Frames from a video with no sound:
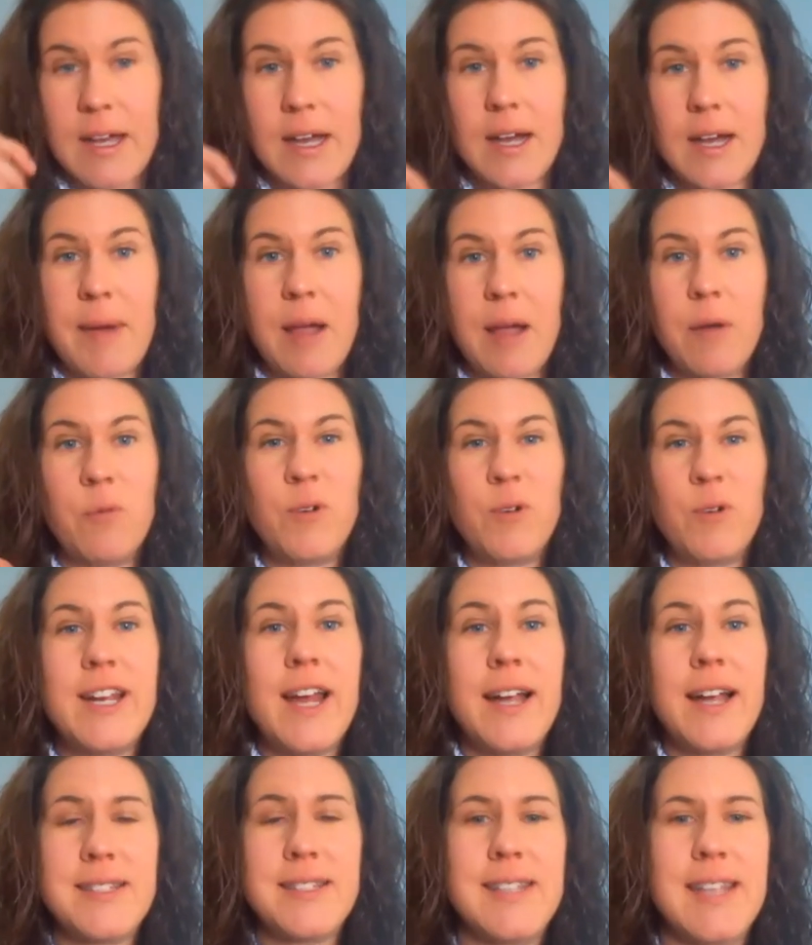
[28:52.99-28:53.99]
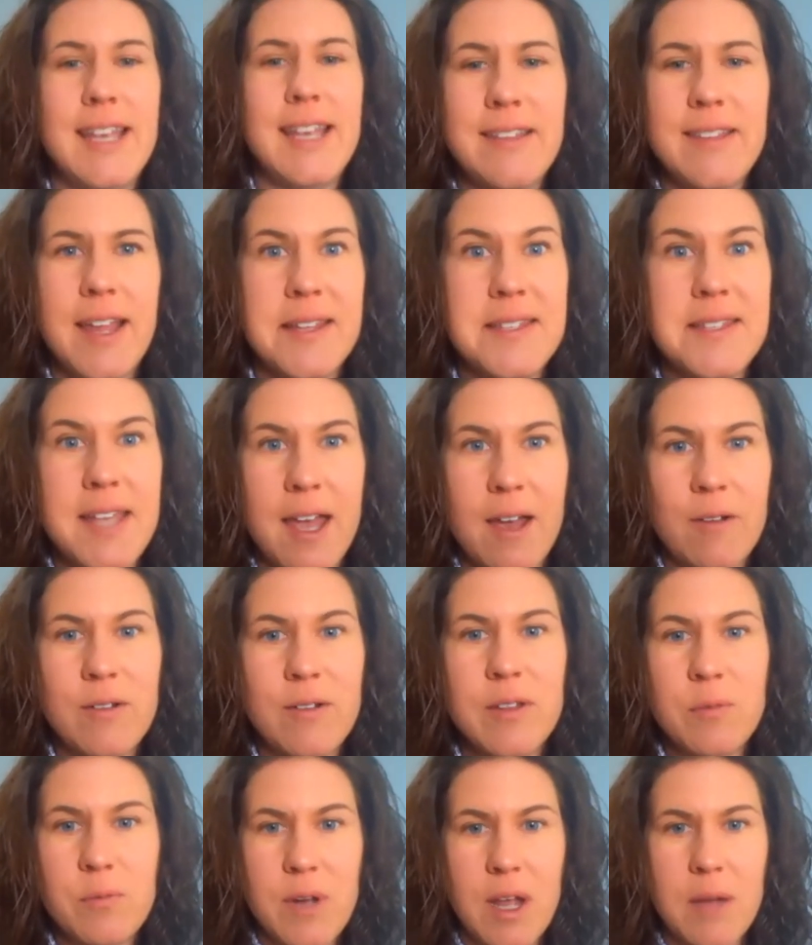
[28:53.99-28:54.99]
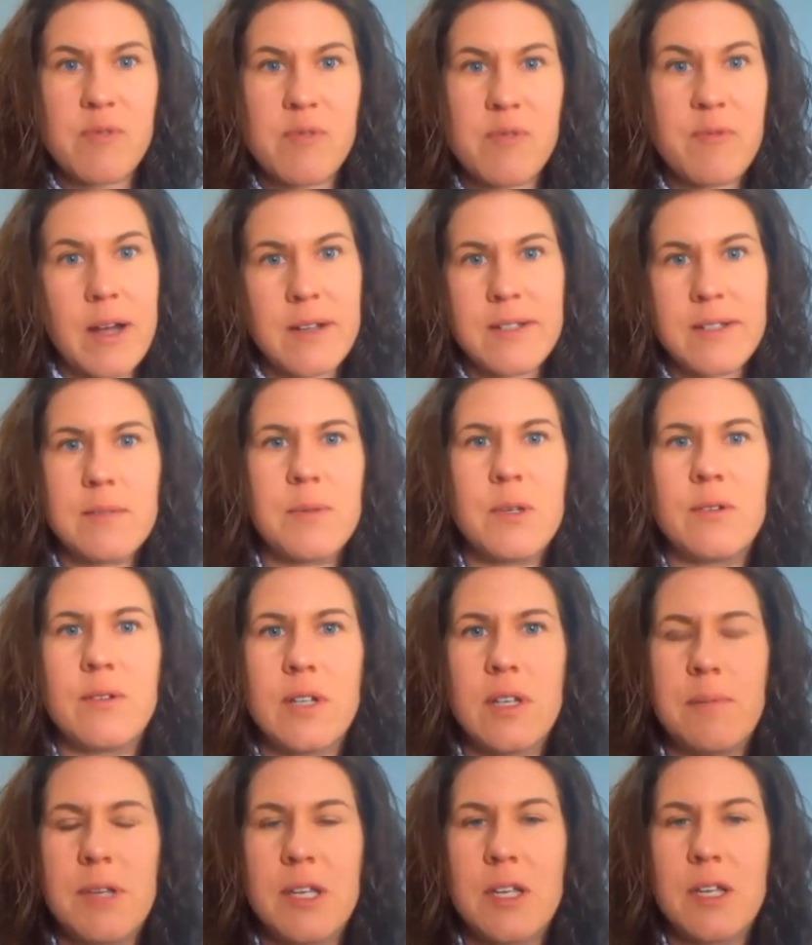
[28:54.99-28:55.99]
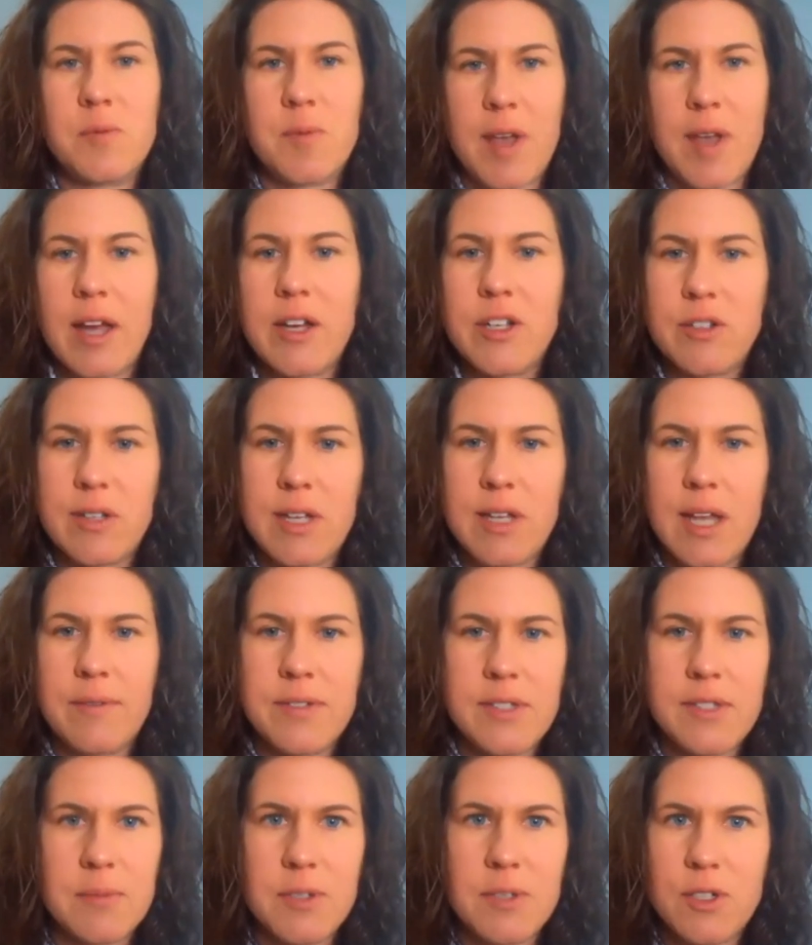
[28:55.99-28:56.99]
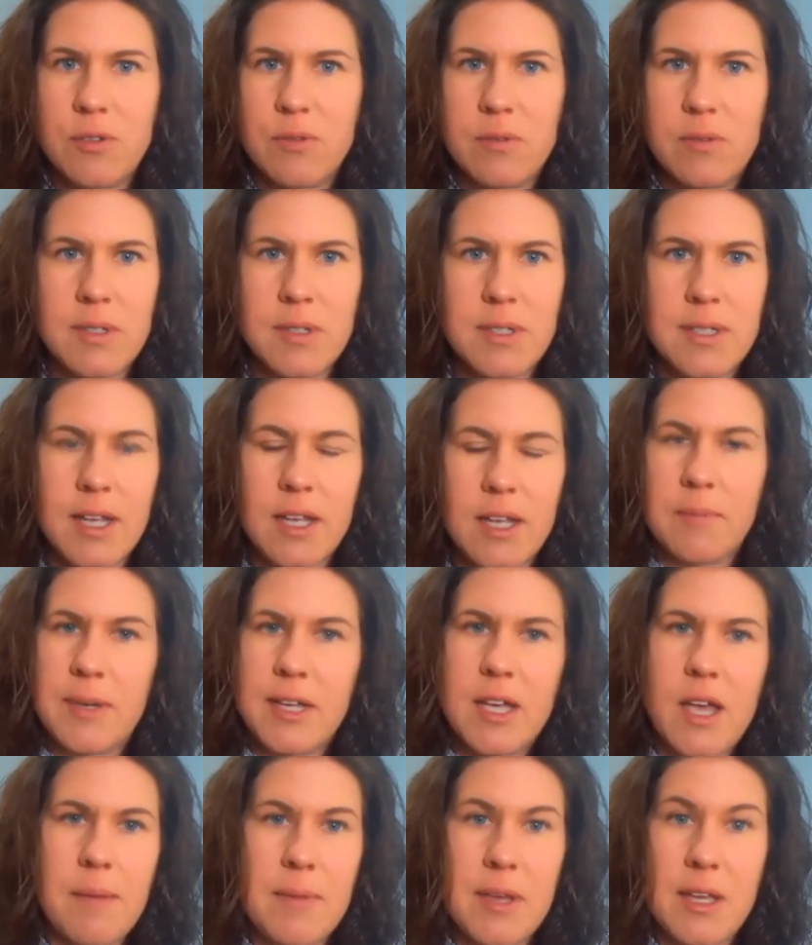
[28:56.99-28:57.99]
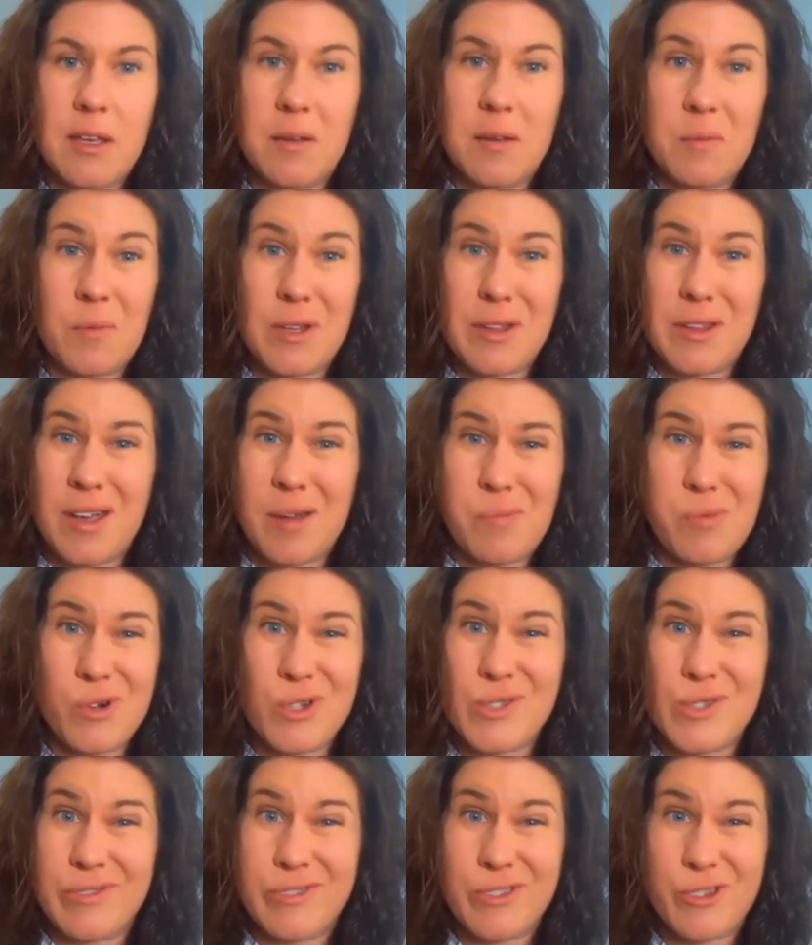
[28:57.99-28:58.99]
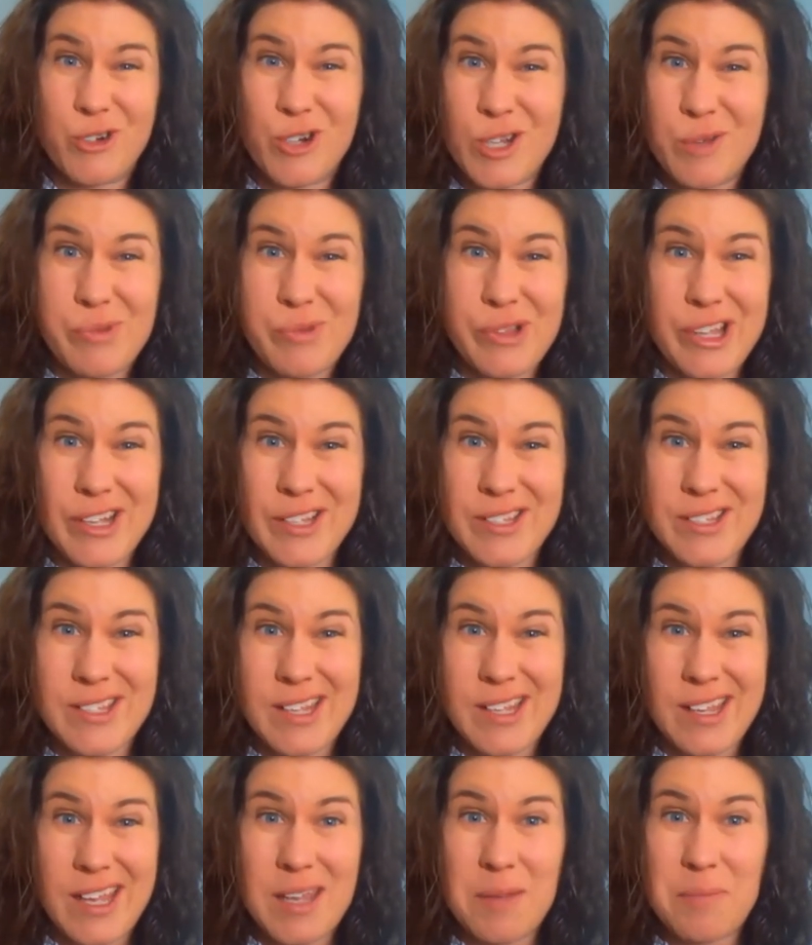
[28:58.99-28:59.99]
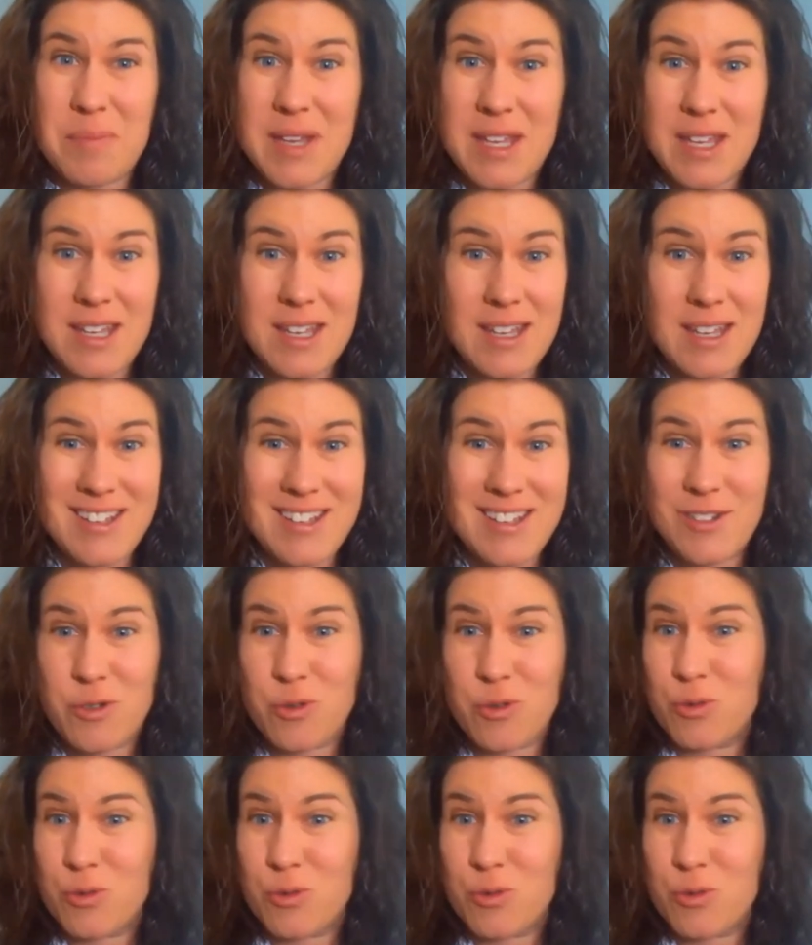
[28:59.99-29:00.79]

Um, I would not say that's out of the realm of possibility because we actually have some students that could be coming in with upwards of 30 plus AP